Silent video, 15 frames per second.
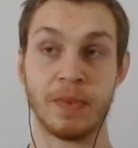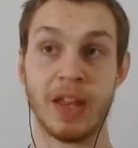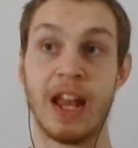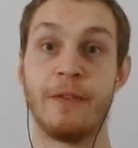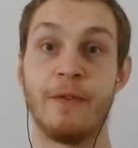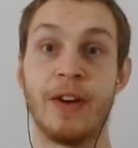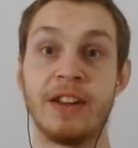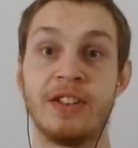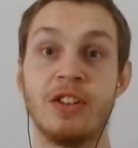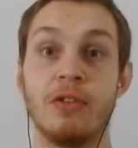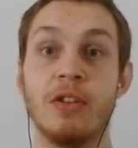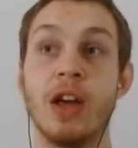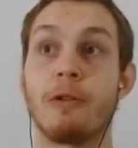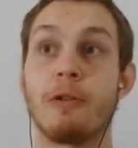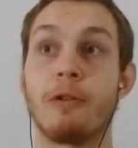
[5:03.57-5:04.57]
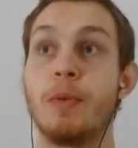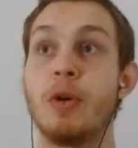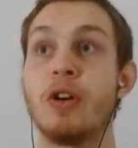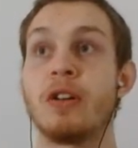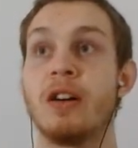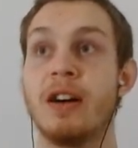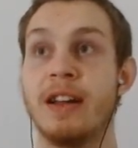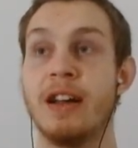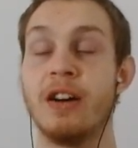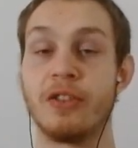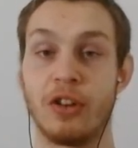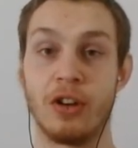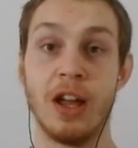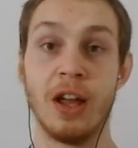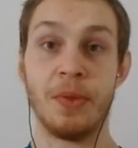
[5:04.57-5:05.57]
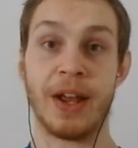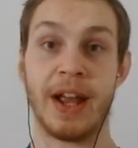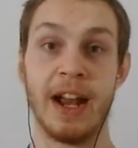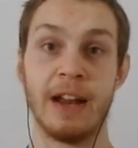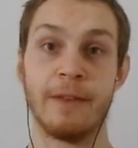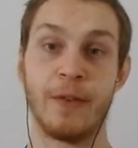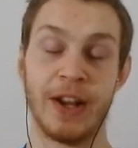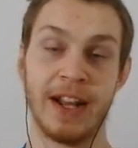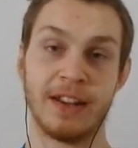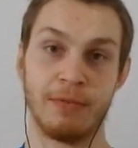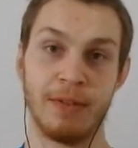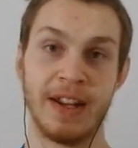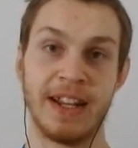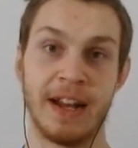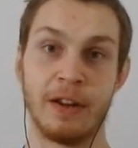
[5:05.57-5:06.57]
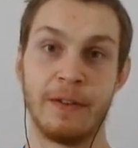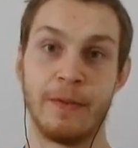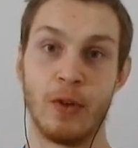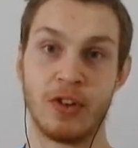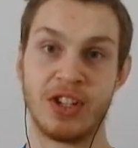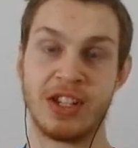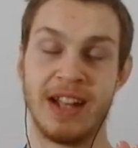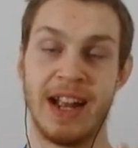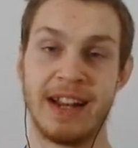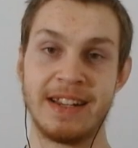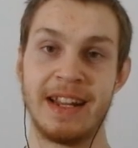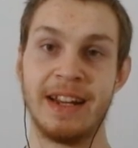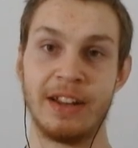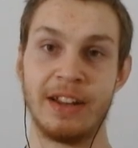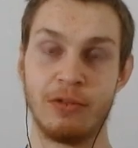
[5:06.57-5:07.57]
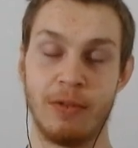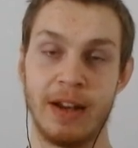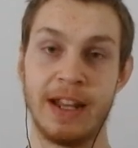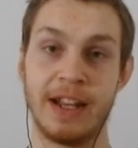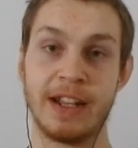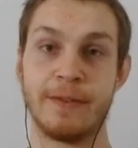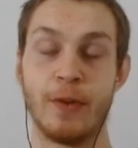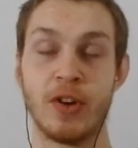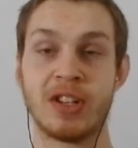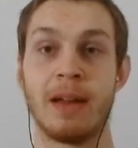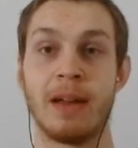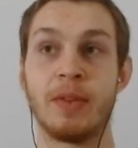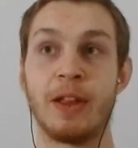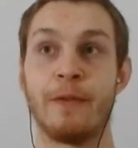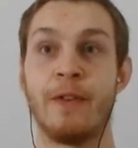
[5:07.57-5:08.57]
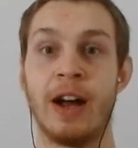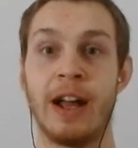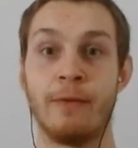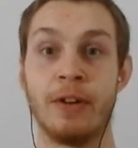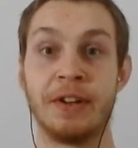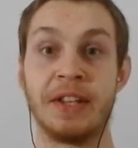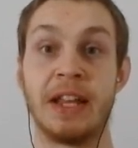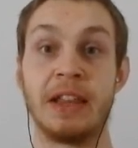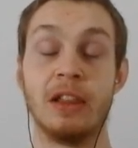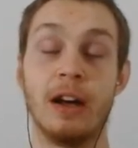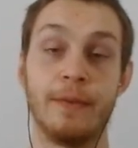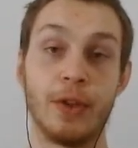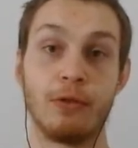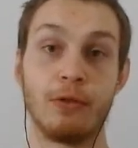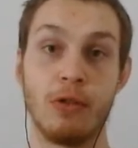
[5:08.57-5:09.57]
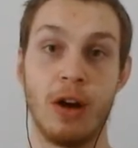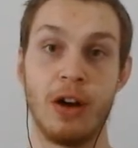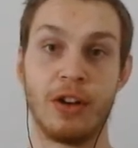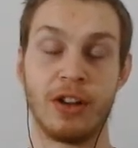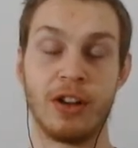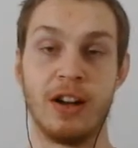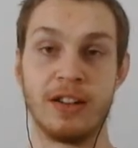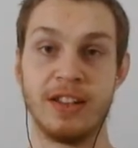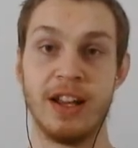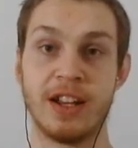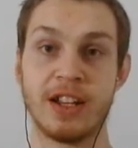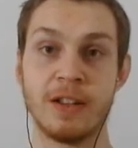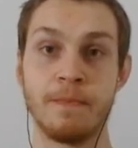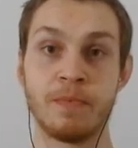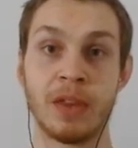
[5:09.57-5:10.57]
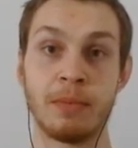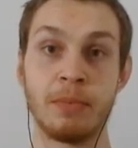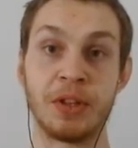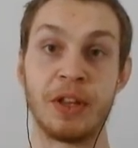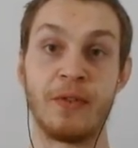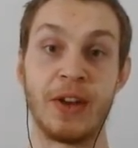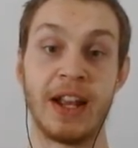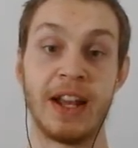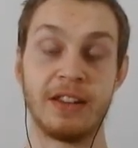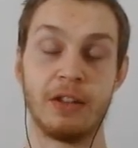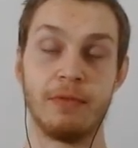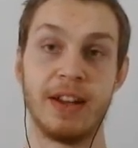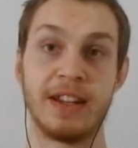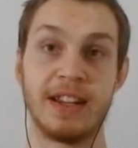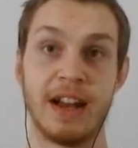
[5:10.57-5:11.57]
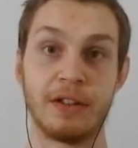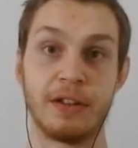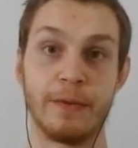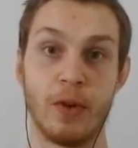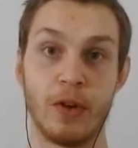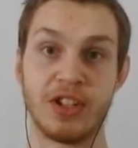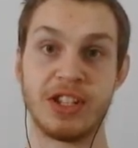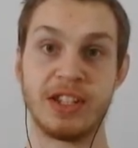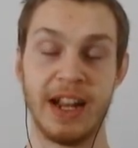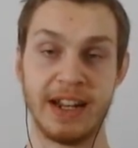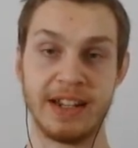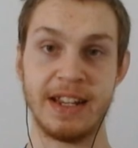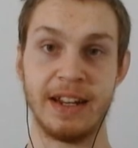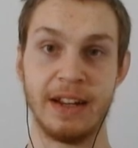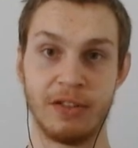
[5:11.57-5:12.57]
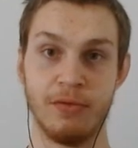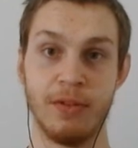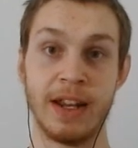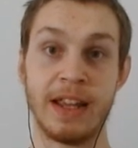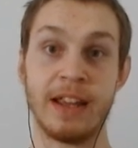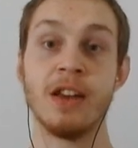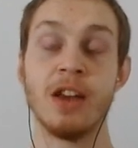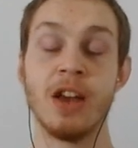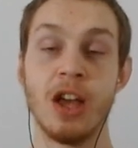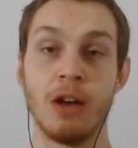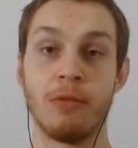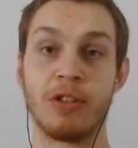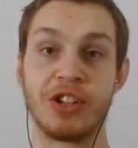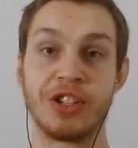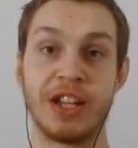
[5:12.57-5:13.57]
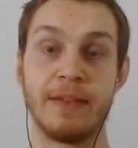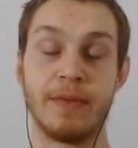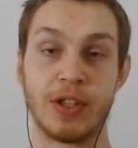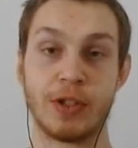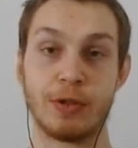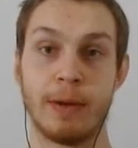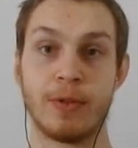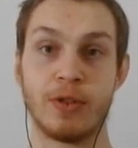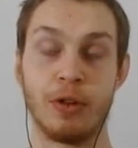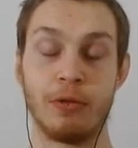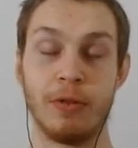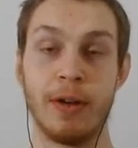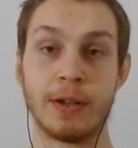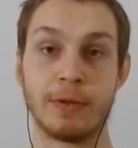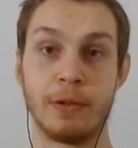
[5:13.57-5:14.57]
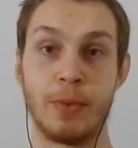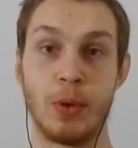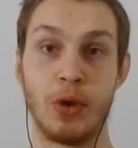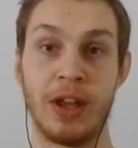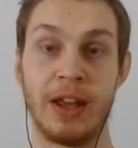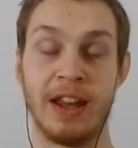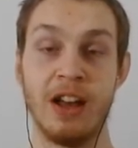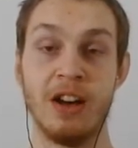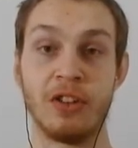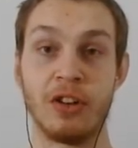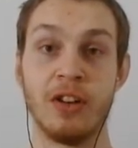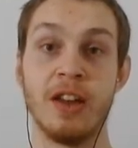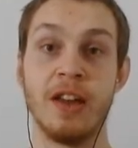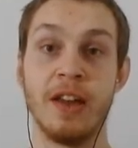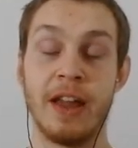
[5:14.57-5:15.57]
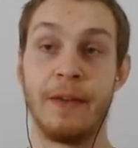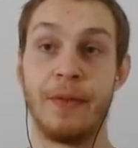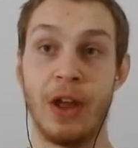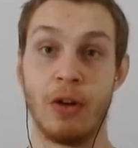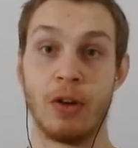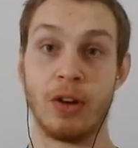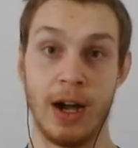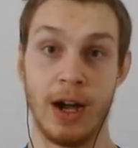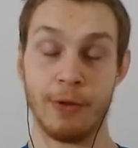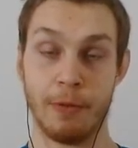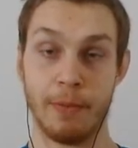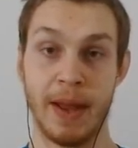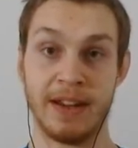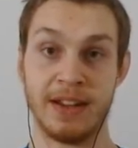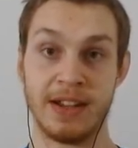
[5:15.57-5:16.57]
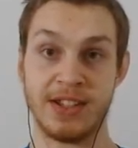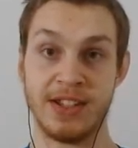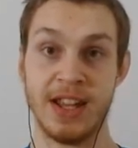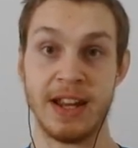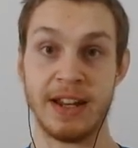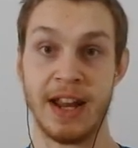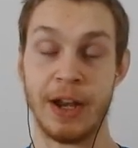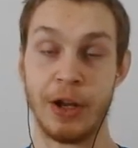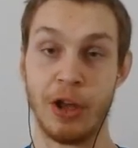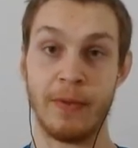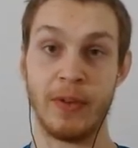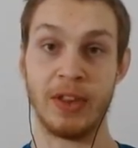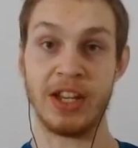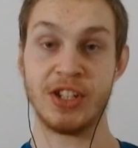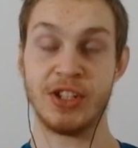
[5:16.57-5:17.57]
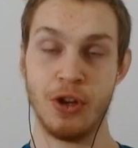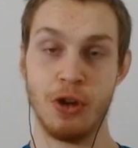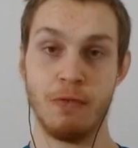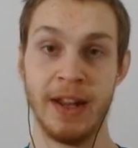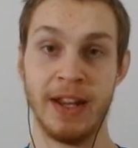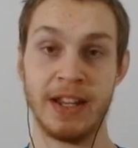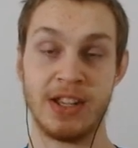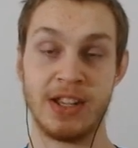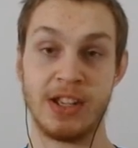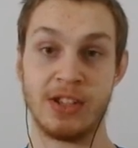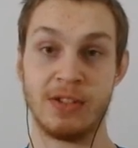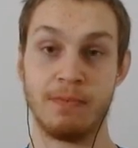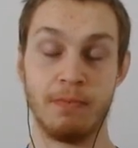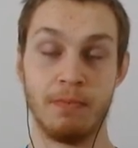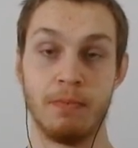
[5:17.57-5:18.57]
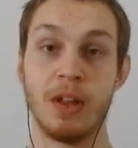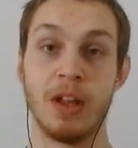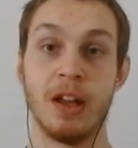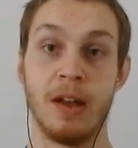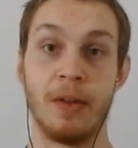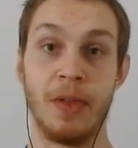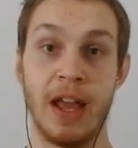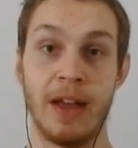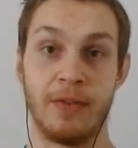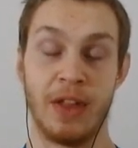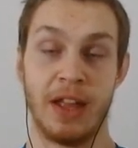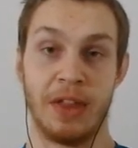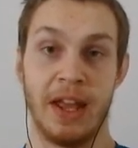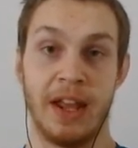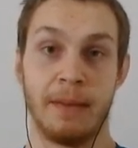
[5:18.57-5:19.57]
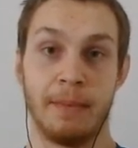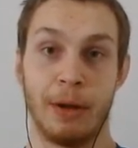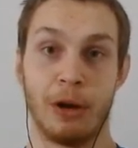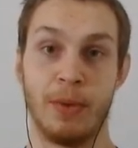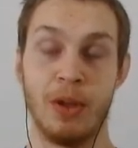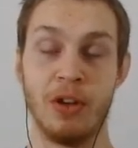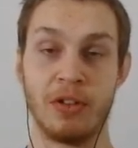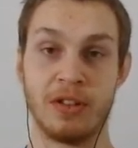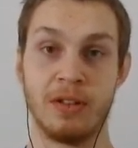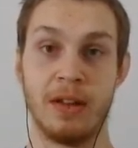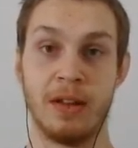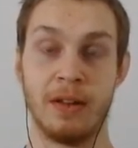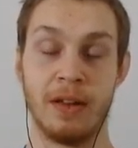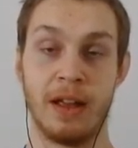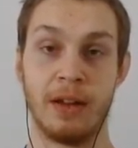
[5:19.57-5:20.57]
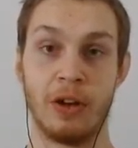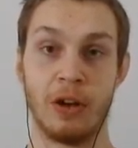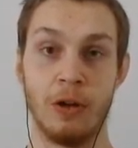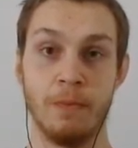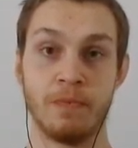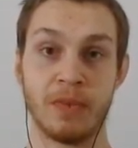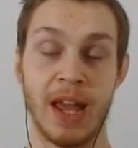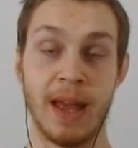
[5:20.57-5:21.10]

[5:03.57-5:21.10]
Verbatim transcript: And funny too, rebuke not an elder. They kind of forget to read down to verses nineteen and twenty, because first Timothy five one, they love to quote out of context, but they forget to read down to verses nineteen and twenty, which give the scriptural ground to rebuking an elder. If they're in unrepentant sin and you have at least two witnesses, they, have, they, they can be rebuked, you know?